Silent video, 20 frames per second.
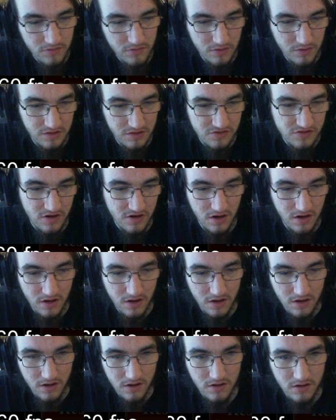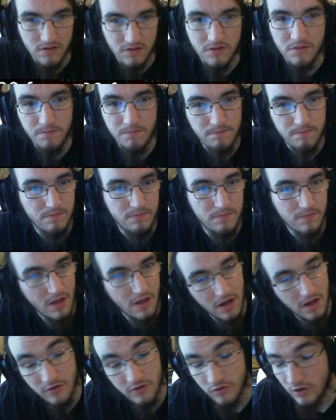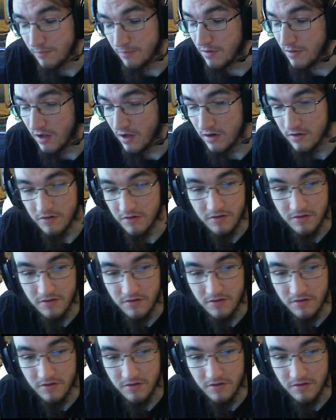which are a great blocker.